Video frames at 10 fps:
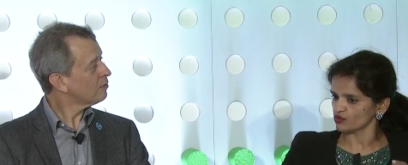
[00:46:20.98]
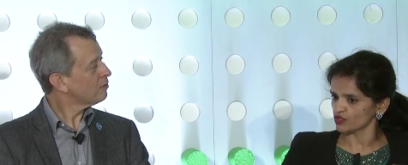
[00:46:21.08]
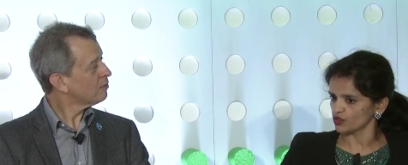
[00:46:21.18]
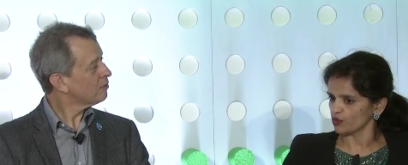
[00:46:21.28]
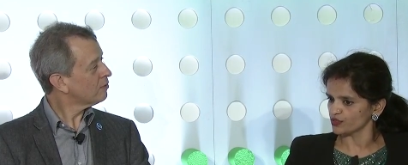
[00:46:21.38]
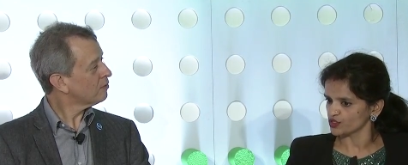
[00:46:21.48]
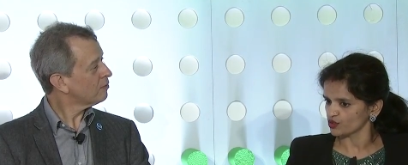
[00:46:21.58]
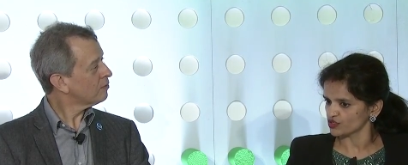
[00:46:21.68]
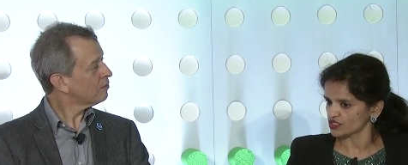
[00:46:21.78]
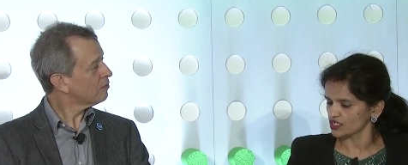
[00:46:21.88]
Speaker 1: through the open
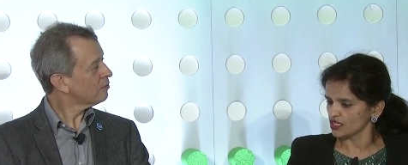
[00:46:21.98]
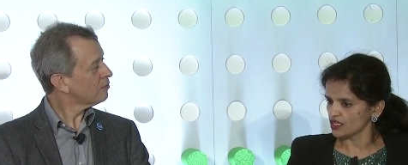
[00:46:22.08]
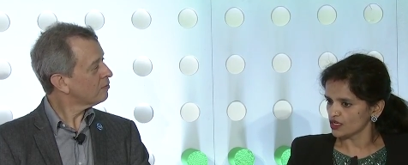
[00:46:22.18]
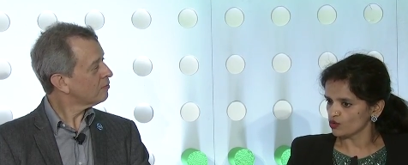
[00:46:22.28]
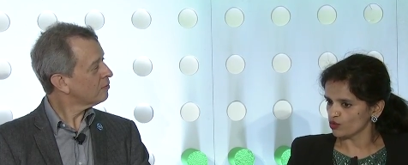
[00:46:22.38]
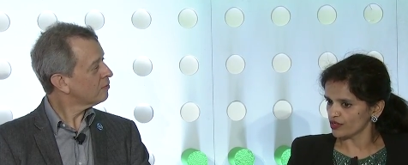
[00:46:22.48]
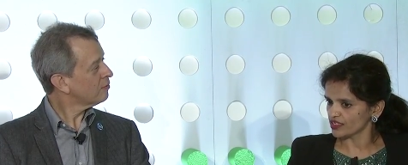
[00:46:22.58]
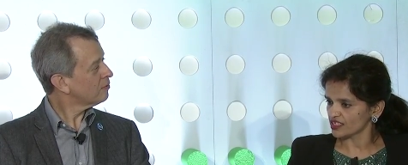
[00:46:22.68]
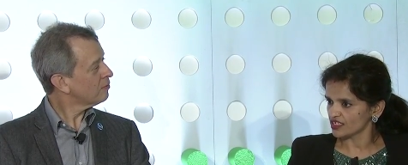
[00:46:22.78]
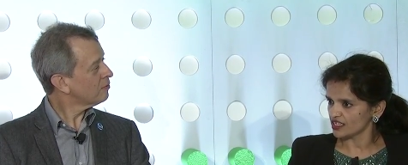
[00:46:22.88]
source
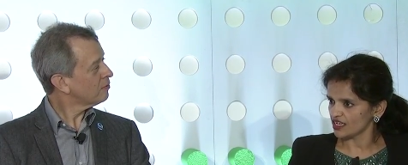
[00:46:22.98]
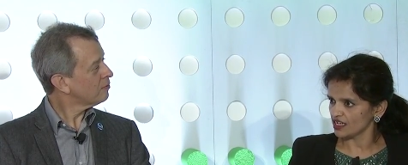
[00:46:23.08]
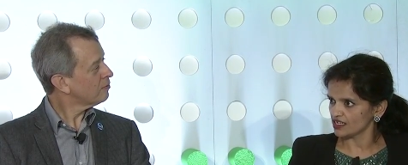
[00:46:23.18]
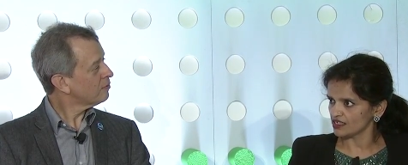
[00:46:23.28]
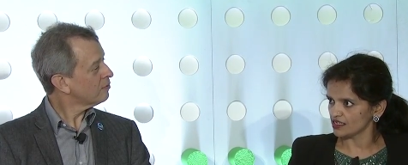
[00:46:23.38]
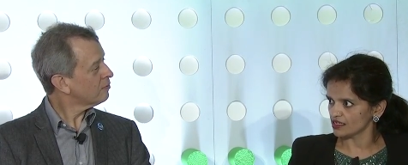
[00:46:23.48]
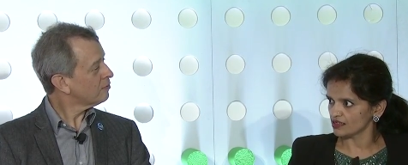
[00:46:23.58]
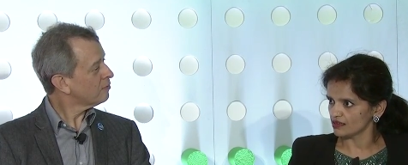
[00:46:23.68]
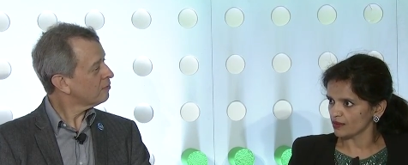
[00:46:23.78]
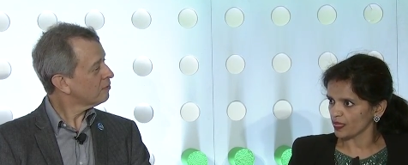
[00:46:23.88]
work. And
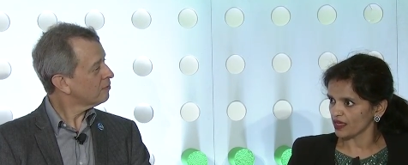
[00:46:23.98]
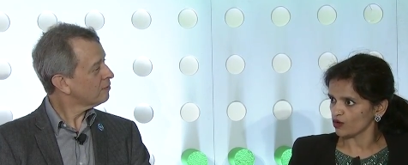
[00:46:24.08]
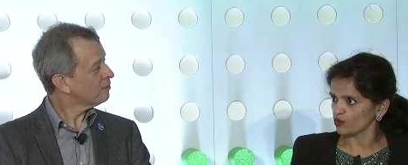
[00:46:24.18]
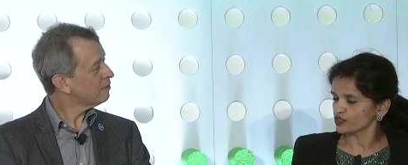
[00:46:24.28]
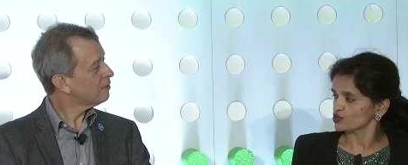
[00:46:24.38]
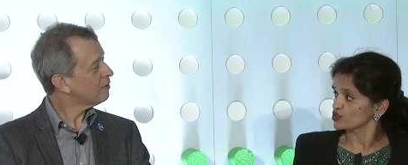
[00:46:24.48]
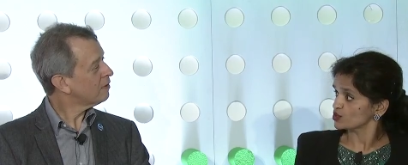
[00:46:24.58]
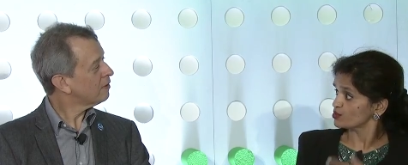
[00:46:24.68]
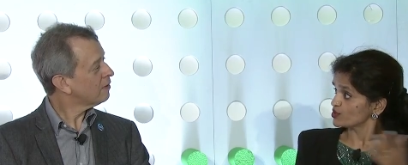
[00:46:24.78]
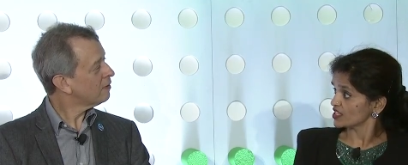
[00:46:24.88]
uh, yeah, open source
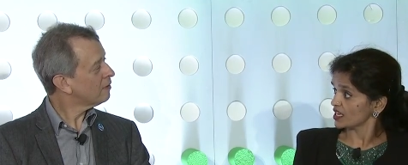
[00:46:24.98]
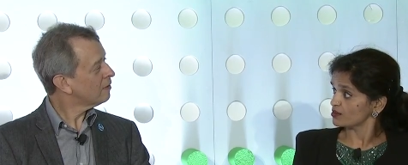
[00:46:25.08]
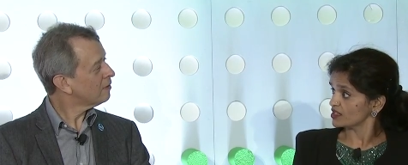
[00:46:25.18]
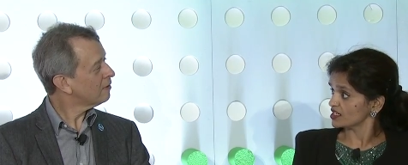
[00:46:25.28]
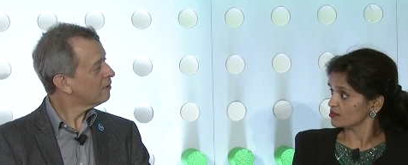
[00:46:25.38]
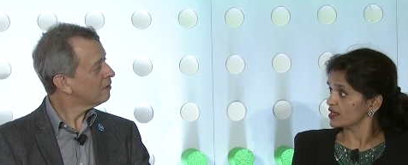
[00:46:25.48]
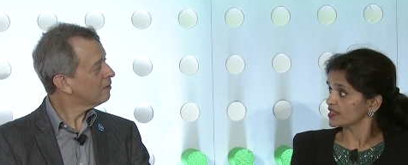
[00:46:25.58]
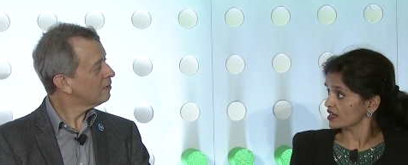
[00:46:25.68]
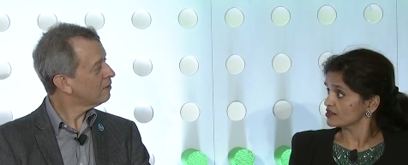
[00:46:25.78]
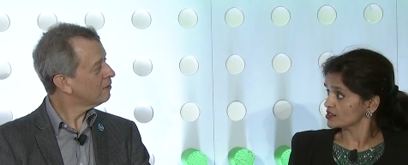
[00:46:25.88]
supports hybrid and
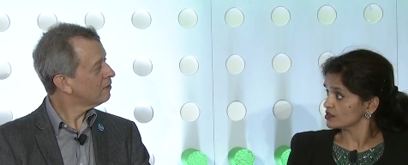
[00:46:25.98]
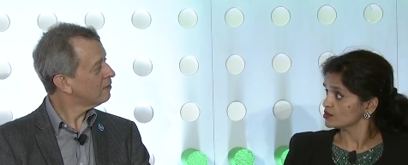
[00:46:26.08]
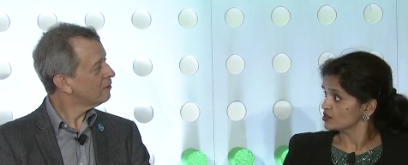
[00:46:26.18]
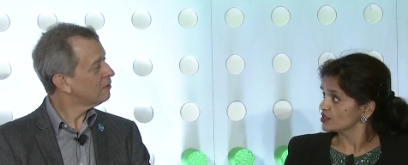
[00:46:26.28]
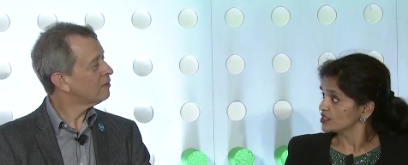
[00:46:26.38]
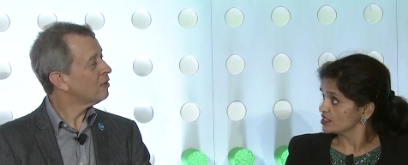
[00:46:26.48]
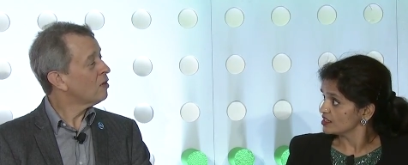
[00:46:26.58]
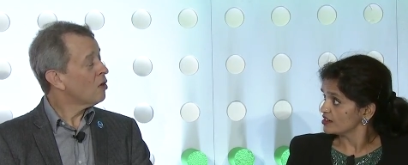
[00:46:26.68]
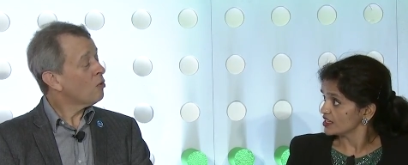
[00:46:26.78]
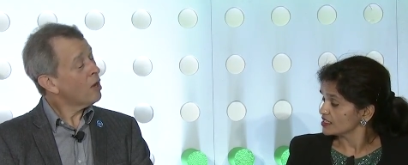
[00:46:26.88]
multi-cloud too.
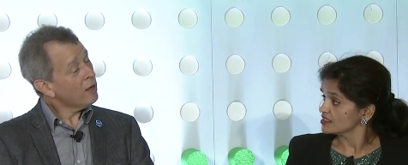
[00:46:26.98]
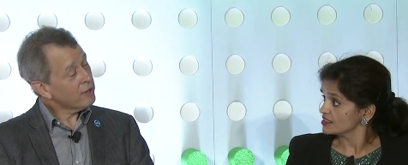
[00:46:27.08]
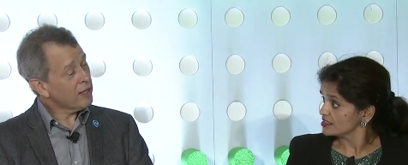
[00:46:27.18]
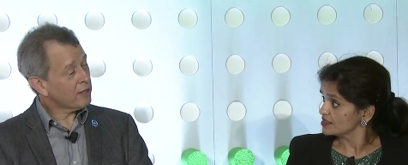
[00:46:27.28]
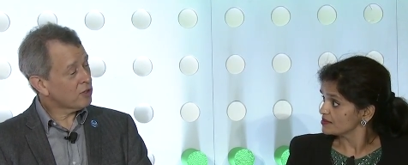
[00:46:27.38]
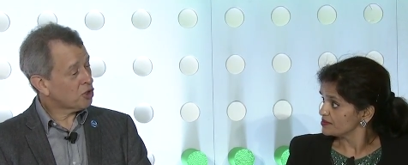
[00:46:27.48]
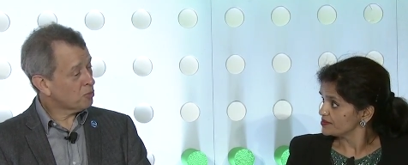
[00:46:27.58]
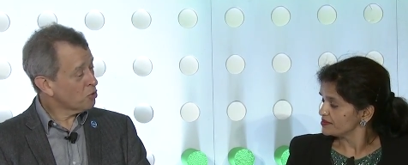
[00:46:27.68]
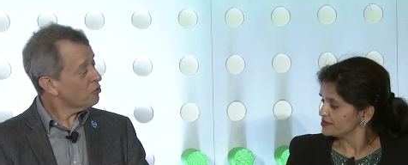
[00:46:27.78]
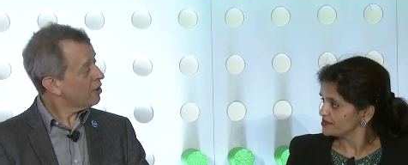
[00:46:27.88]
Speaker 2: Right? Well, and that can
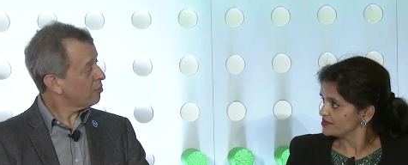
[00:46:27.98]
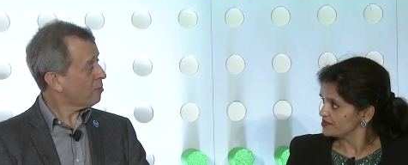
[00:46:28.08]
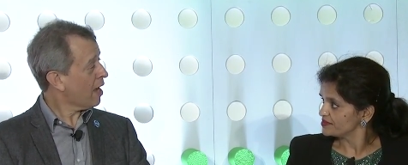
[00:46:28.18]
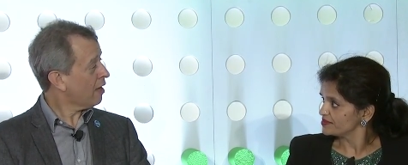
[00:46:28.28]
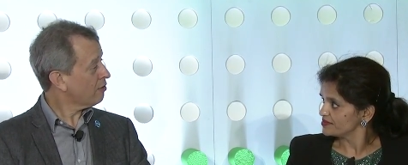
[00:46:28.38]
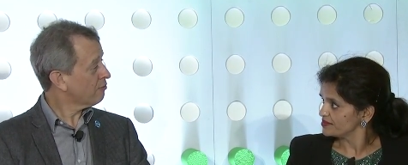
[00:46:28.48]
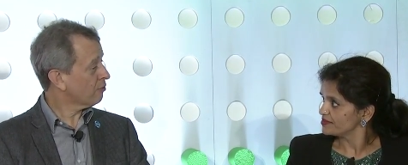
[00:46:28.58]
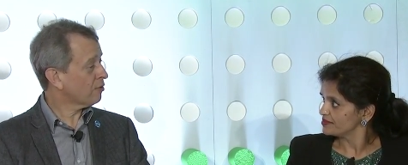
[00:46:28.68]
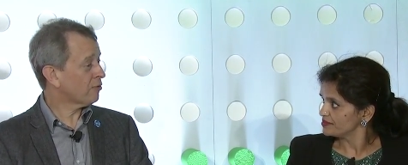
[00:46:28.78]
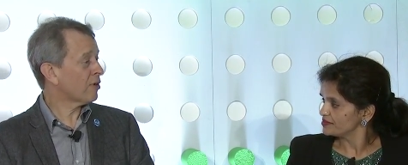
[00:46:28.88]
smooth that path
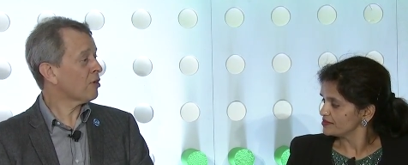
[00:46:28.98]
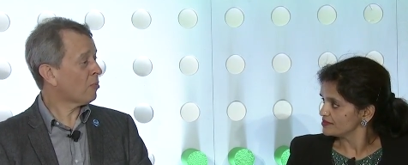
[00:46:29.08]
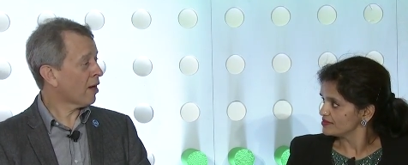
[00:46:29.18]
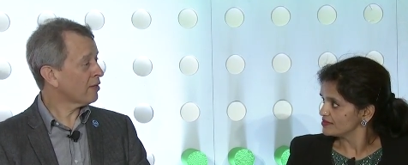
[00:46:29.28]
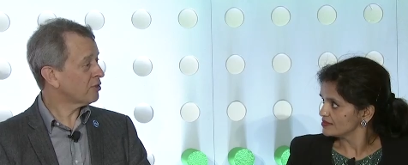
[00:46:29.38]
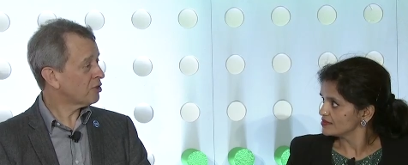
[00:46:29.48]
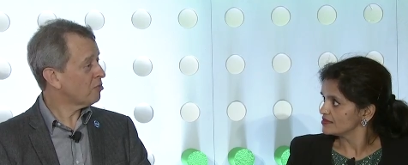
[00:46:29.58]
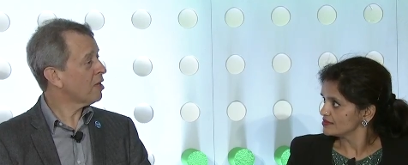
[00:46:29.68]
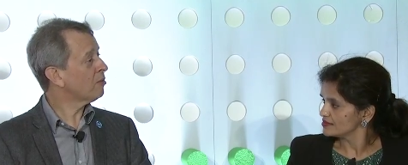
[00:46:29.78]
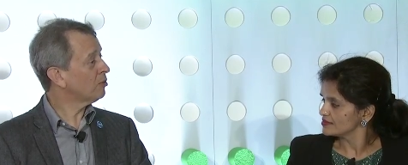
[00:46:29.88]
for, mm -hmm. for enterprises to
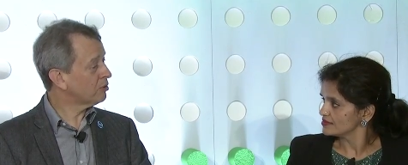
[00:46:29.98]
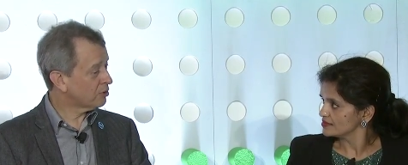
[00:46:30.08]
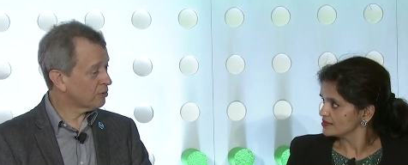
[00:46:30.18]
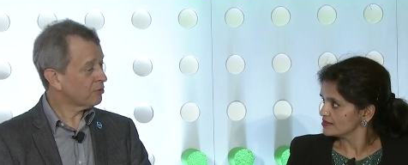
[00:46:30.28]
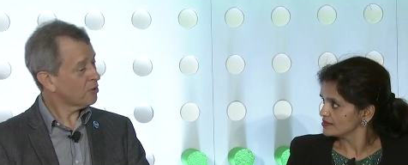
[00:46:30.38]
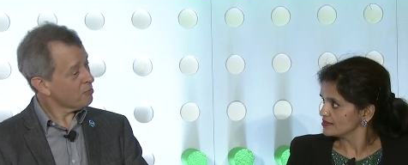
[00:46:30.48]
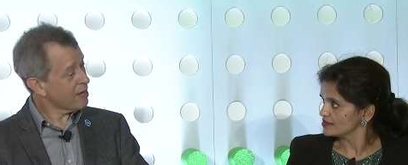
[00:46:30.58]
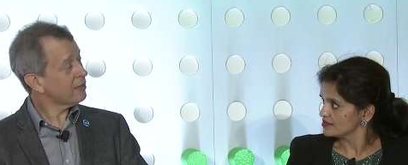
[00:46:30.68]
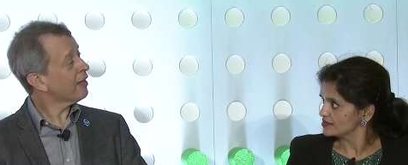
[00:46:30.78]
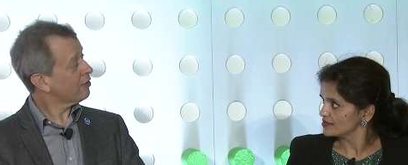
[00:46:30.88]
be able to, to
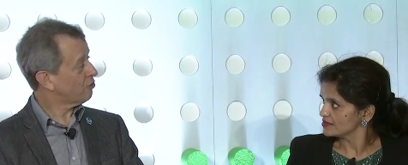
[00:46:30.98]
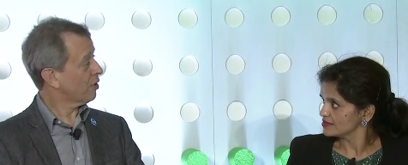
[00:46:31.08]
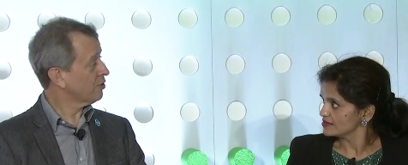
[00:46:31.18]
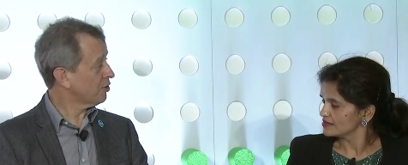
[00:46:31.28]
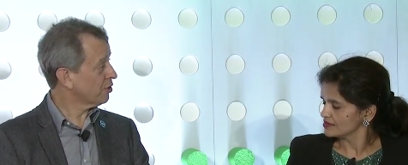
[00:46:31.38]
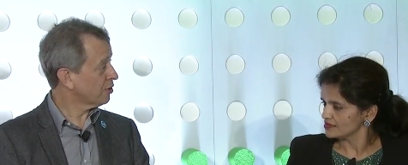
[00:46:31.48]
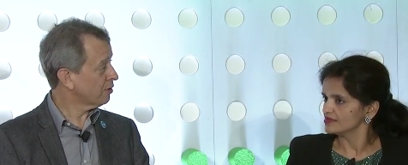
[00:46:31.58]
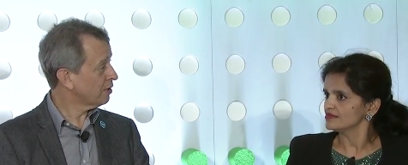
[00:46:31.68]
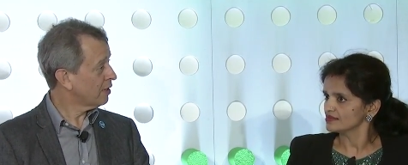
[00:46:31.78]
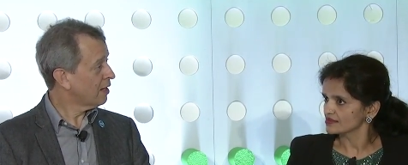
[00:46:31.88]
make that transition mm
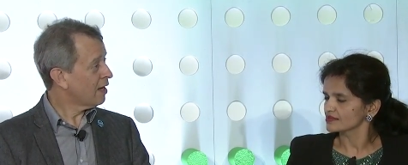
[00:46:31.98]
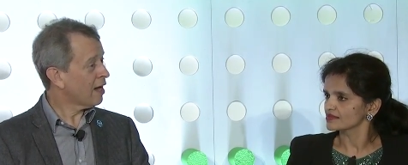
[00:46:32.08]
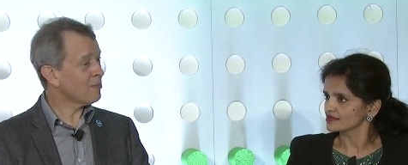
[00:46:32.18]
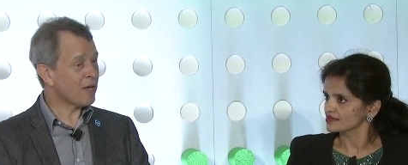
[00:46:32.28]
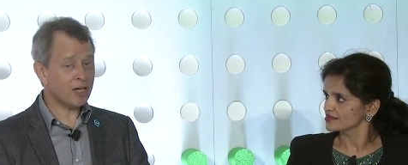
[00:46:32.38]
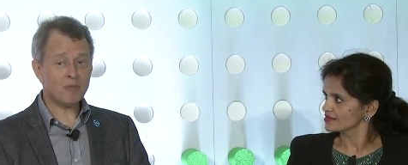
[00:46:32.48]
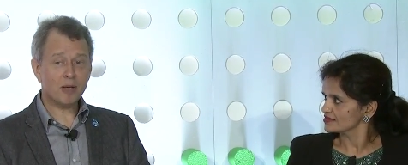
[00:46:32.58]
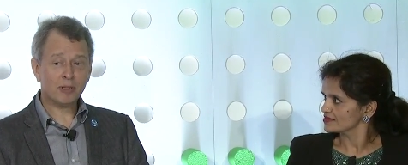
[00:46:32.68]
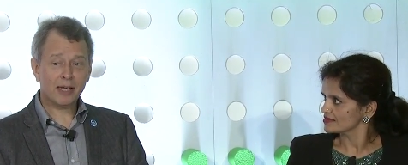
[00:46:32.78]
-hmm. um, and to be able